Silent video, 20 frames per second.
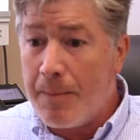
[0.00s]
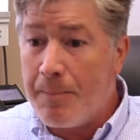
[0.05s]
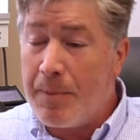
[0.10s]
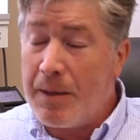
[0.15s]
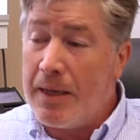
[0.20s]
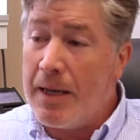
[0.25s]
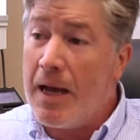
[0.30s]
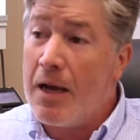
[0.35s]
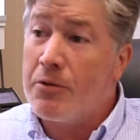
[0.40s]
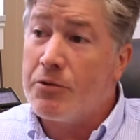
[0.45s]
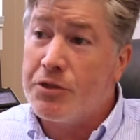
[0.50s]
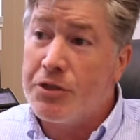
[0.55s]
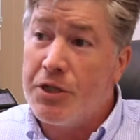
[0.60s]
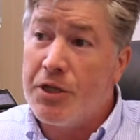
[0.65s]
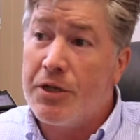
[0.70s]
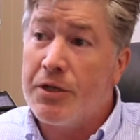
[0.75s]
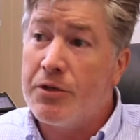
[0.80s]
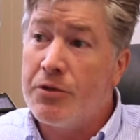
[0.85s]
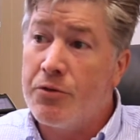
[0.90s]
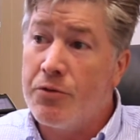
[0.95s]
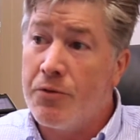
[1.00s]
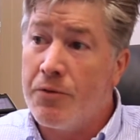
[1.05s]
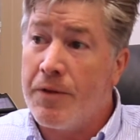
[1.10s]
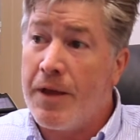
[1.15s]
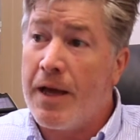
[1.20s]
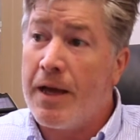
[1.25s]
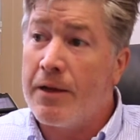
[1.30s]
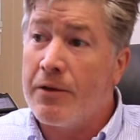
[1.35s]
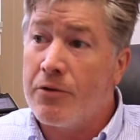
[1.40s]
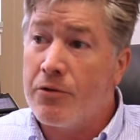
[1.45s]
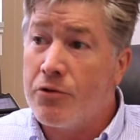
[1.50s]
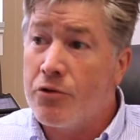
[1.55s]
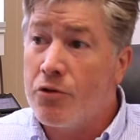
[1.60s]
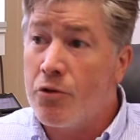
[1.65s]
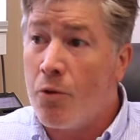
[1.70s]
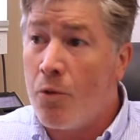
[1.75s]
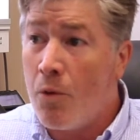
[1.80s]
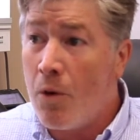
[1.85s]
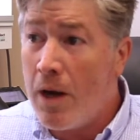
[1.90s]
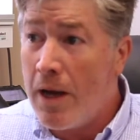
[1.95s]
but now she can do that
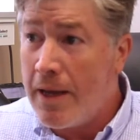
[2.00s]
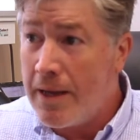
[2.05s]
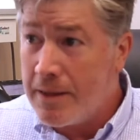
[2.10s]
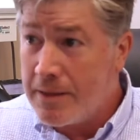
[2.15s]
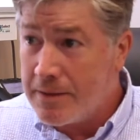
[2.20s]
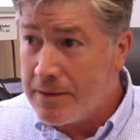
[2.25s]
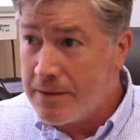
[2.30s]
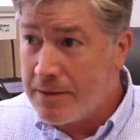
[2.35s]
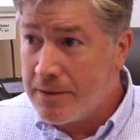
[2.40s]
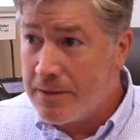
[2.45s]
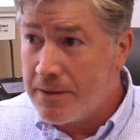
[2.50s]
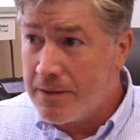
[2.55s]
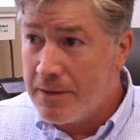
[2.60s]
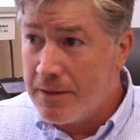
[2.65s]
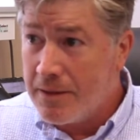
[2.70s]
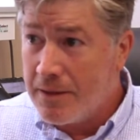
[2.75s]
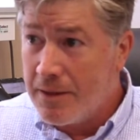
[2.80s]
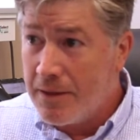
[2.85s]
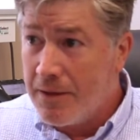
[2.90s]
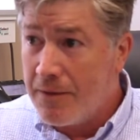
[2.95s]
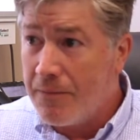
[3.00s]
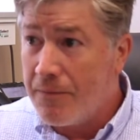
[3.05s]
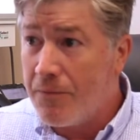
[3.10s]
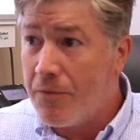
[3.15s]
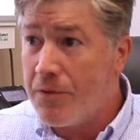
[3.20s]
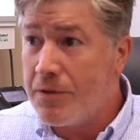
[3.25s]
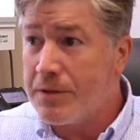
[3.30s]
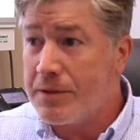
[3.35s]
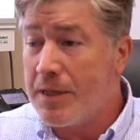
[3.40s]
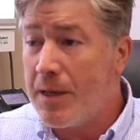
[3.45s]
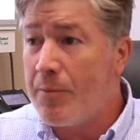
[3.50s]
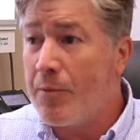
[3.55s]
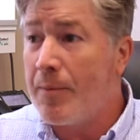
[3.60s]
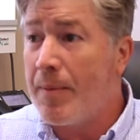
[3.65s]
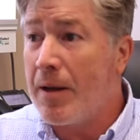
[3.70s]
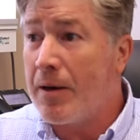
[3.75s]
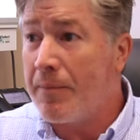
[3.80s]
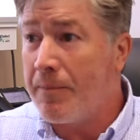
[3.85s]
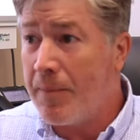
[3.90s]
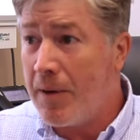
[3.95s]
twice for the same
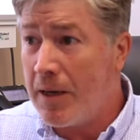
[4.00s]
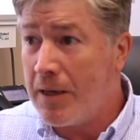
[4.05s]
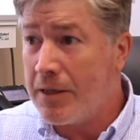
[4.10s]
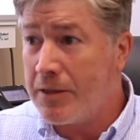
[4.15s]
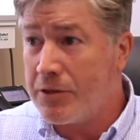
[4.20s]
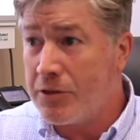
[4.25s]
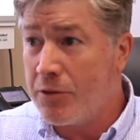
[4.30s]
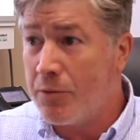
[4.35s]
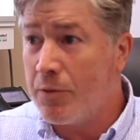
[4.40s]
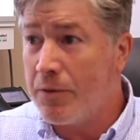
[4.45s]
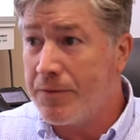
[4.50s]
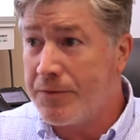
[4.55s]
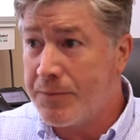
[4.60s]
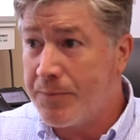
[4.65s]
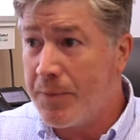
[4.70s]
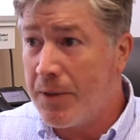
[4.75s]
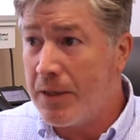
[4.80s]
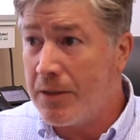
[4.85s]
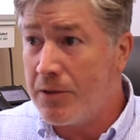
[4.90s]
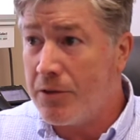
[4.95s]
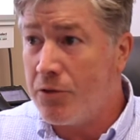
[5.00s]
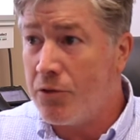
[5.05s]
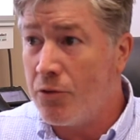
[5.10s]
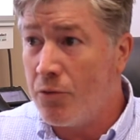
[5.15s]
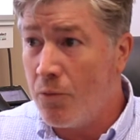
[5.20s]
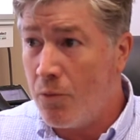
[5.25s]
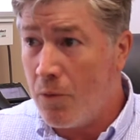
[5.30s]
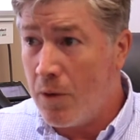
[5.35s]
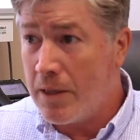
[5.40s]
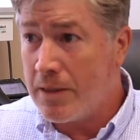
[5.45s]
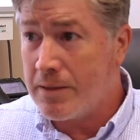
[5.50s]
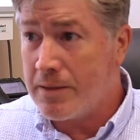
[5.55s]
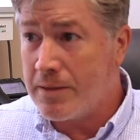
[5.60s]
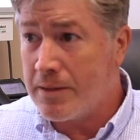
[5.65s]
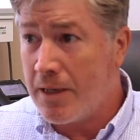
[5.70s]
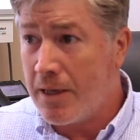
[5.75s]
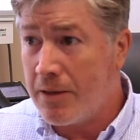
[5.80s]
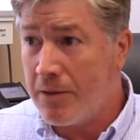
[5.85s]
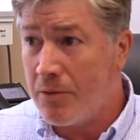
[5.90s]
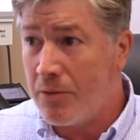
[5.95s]
amount of money she would have spent to do one
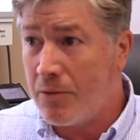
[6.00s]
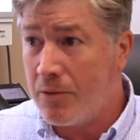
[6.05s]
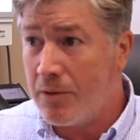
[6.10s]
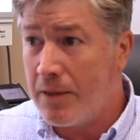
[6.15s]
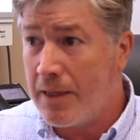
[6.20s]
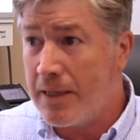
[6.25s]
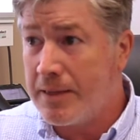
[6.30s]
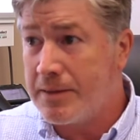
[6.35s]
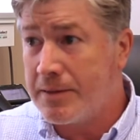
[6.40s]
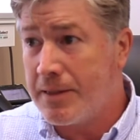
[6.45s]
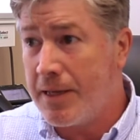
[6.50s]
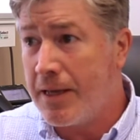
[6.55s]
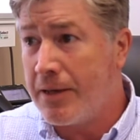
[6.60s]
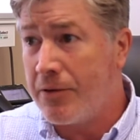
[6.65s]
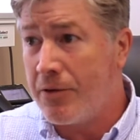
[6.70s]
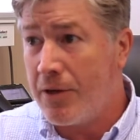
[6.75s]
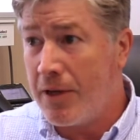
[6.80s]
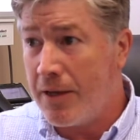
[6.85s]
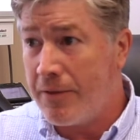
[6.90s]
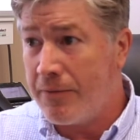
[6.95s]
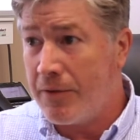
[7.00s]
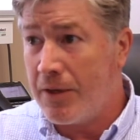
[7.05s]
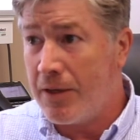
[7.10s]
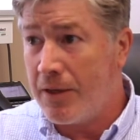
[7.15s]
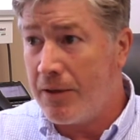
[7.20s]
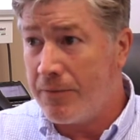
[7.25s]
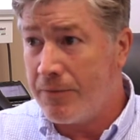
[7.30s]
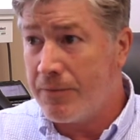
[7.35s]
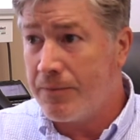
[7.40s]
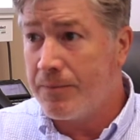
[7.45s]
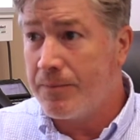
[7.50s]
cycle at standard IVF.